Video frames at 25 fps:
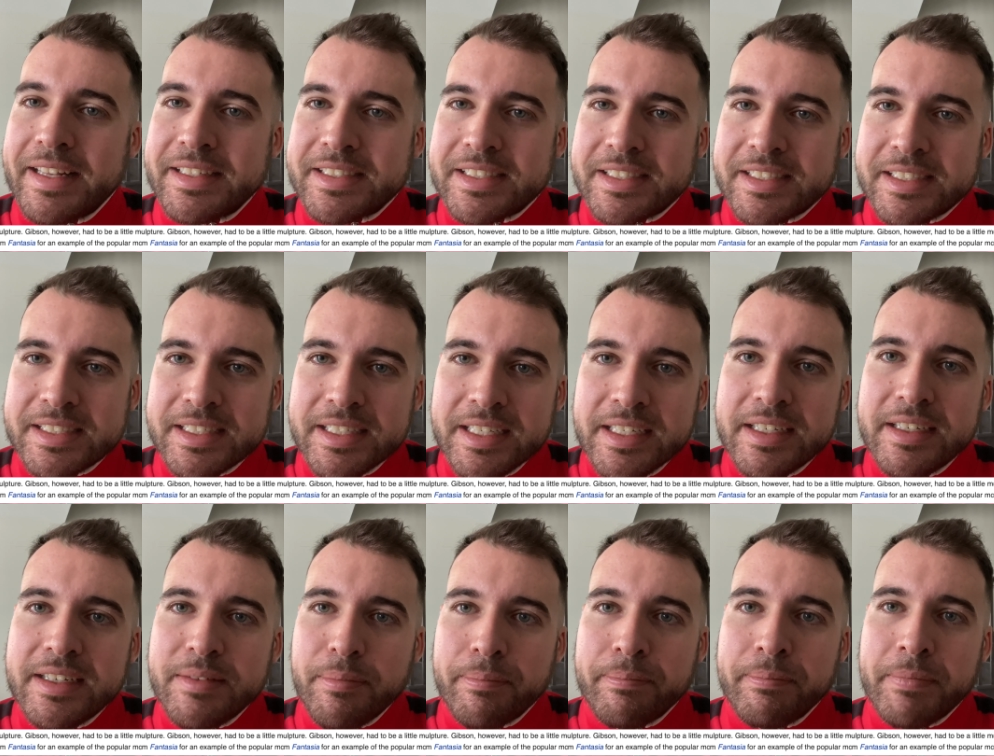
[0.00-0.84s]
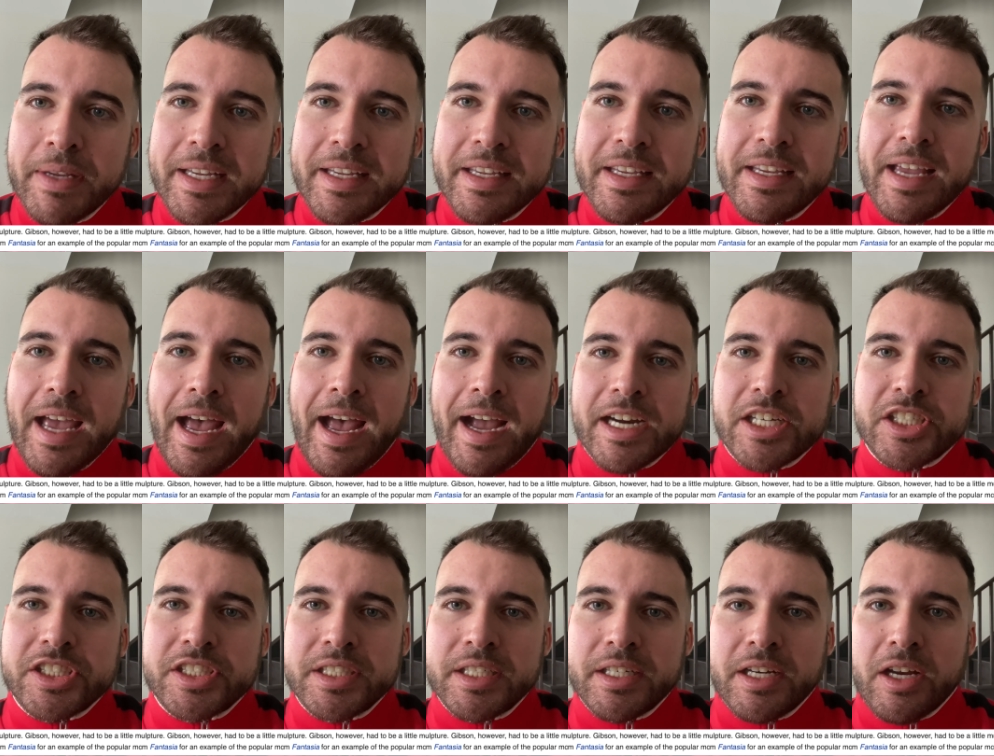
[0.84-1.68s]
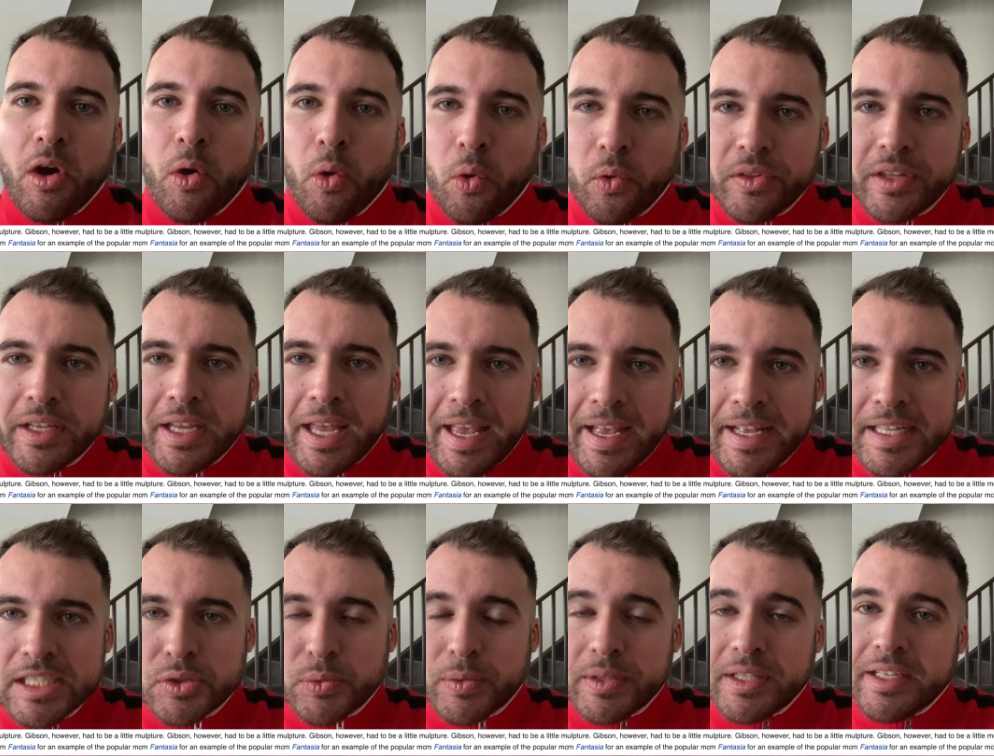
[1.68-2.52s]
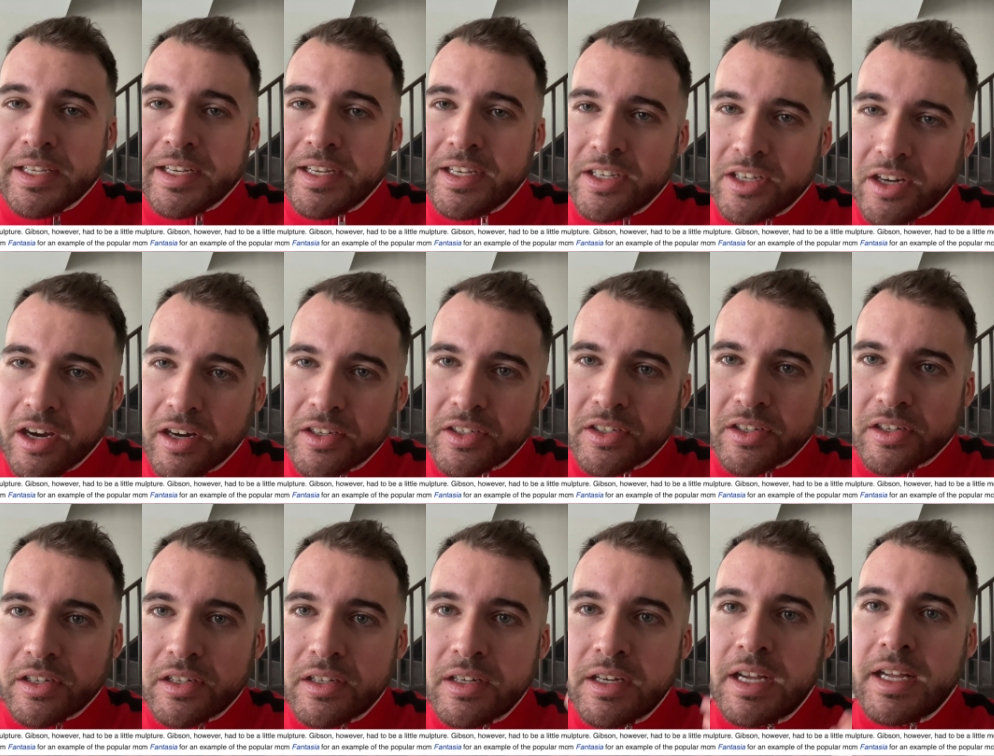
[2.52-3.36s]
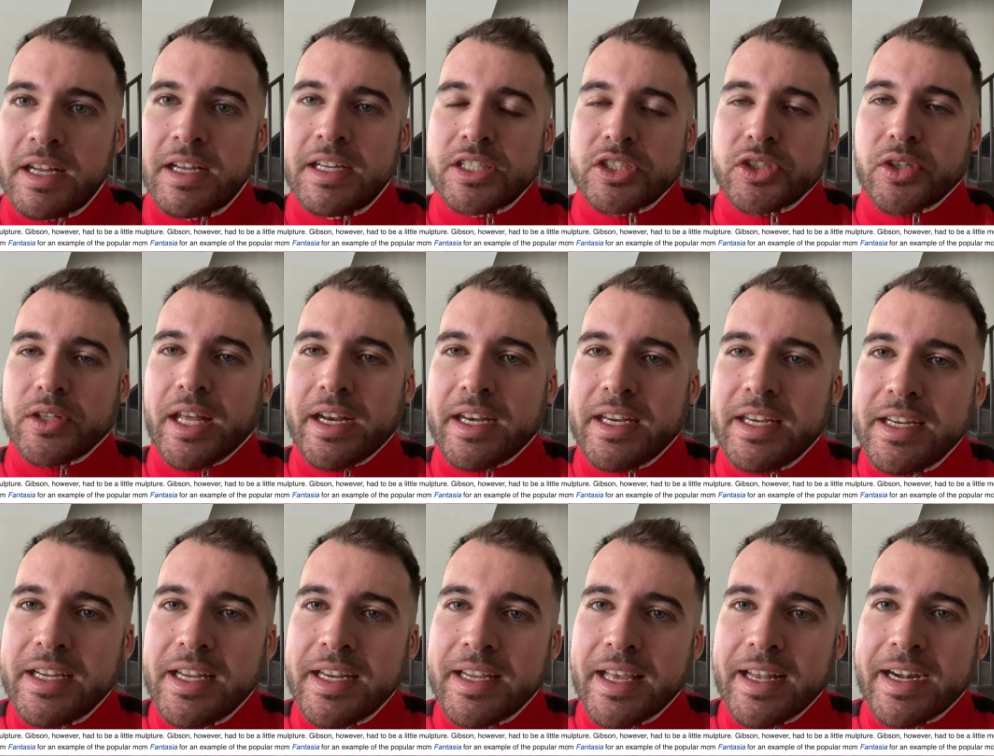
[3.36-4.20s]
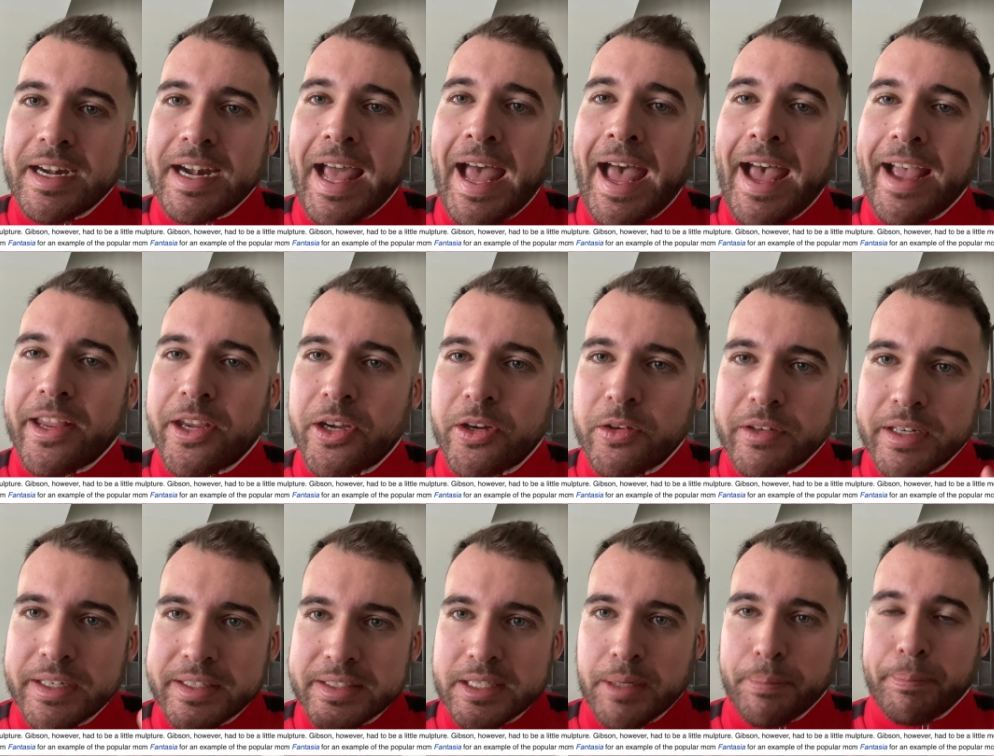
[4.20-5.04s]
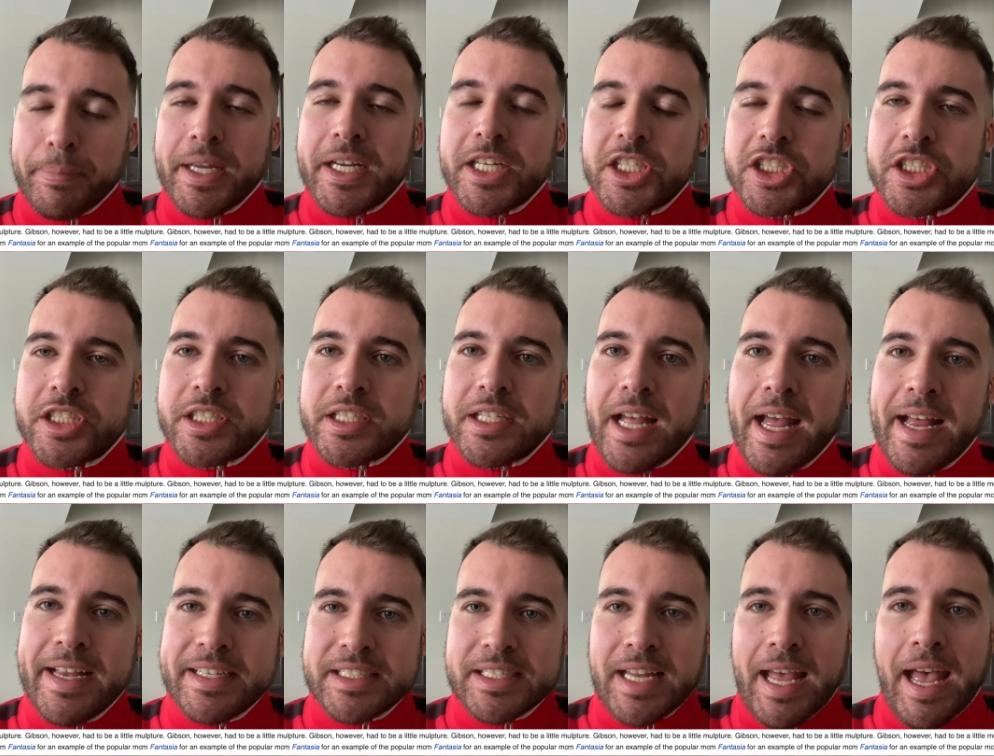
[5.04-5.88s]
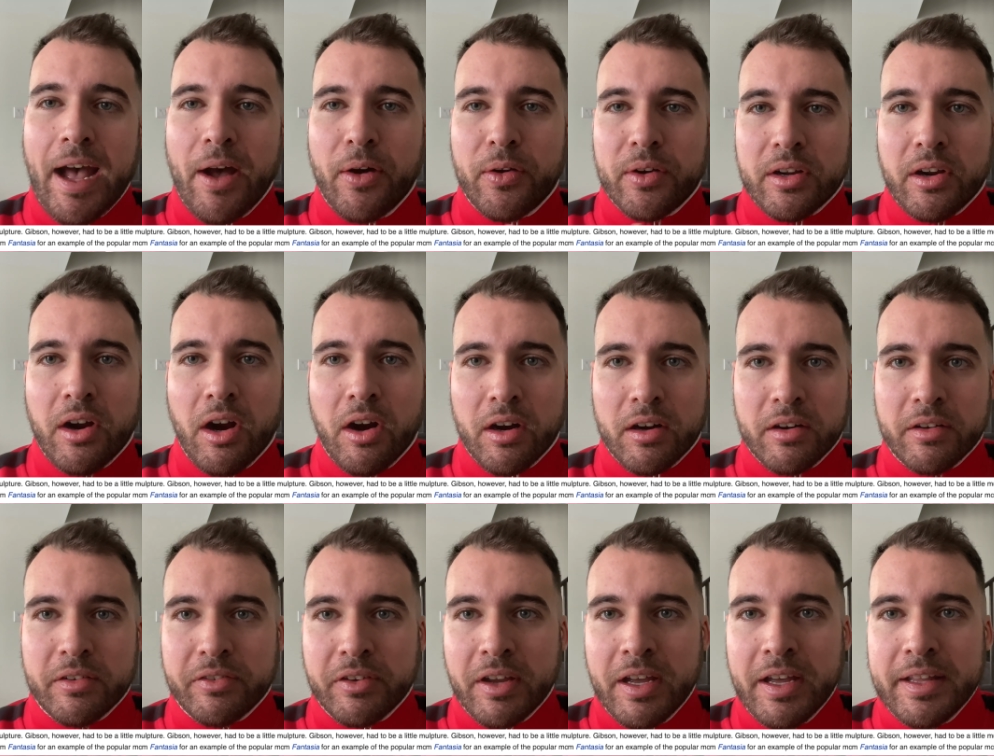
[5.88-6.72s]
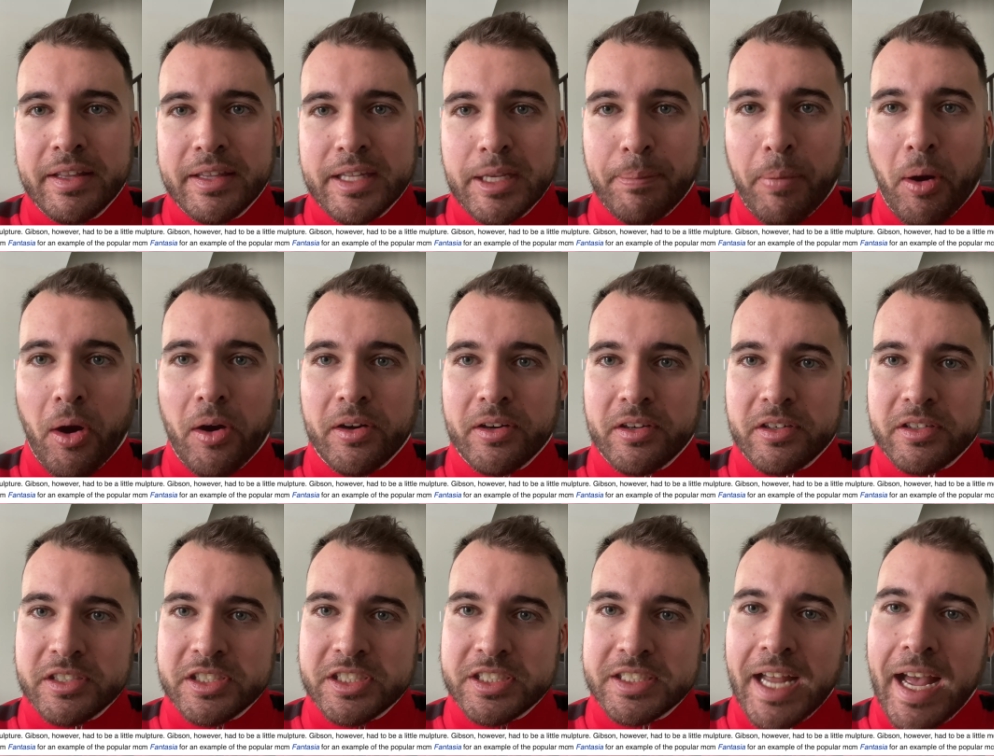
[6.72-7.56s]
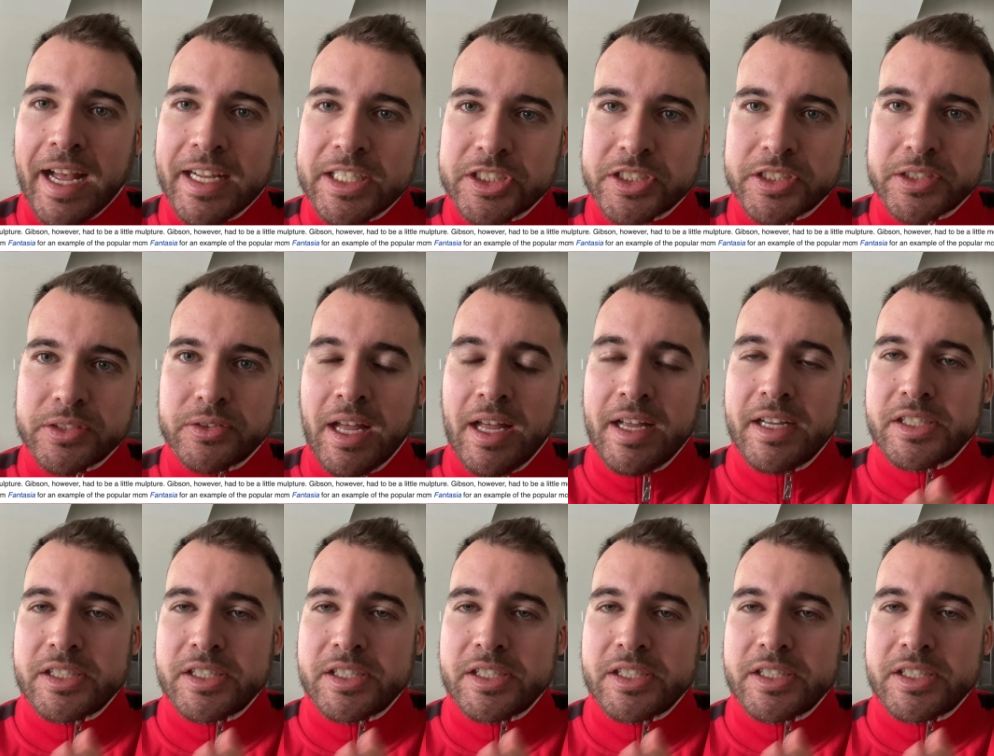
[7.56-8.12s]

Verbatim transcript: see Mickey actually holding hands with the conductor so that he can get an accurate depiction as to how to carve the partner statue.